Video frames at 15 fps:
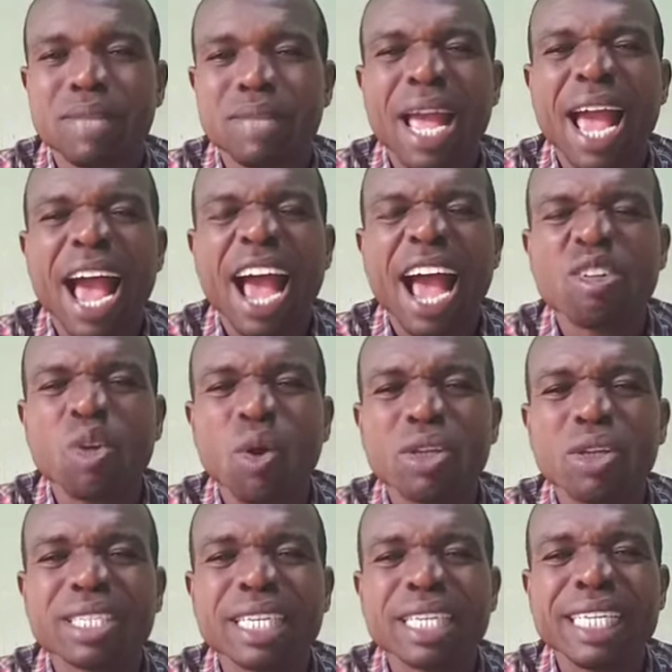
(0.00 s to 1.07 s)

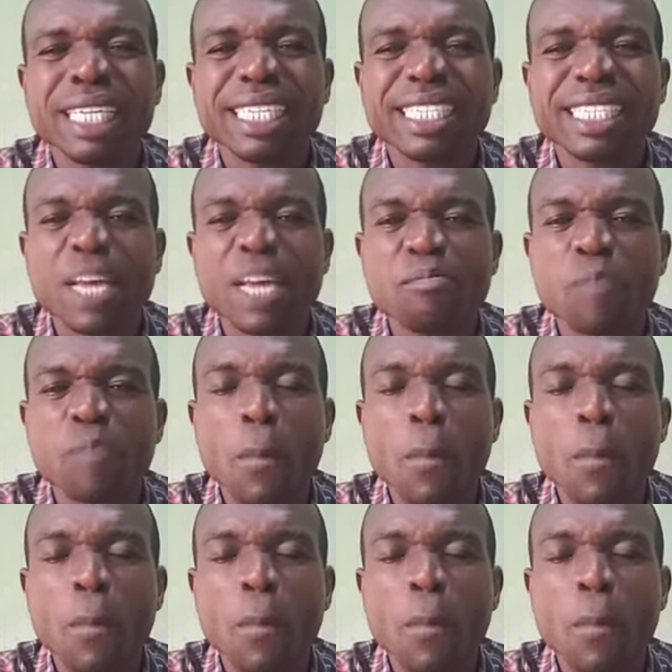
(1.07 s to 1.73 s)
not in the same